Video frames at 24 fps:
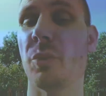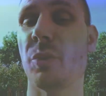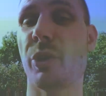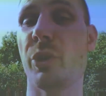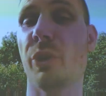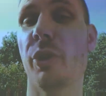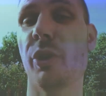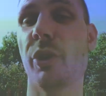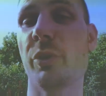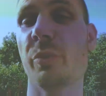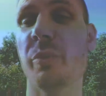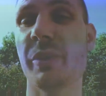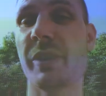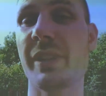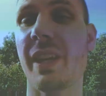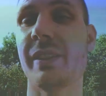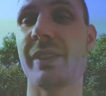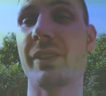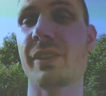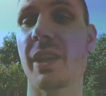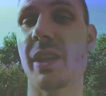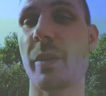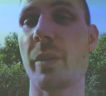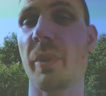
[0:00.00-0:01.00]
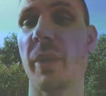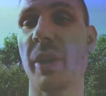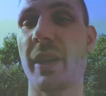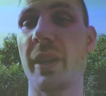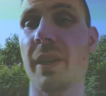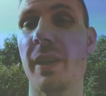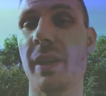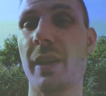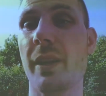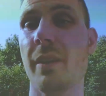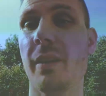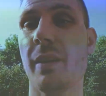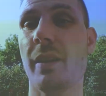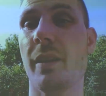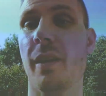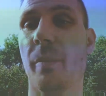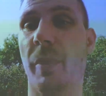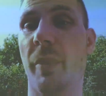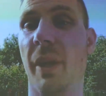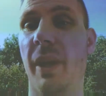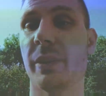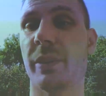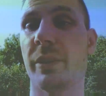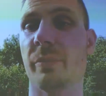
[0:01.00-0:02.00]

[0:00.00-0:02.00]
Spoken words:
could potentially be a bad